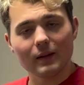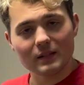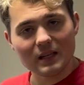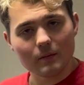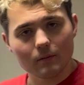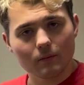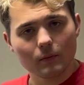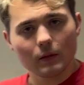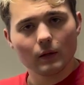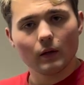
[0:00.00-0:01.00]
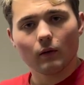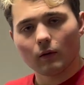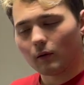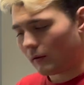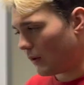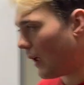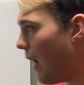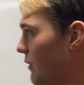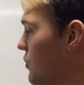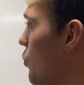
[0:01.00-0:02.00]
team. Because they
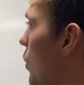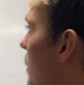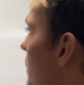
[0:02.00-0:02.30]
had this one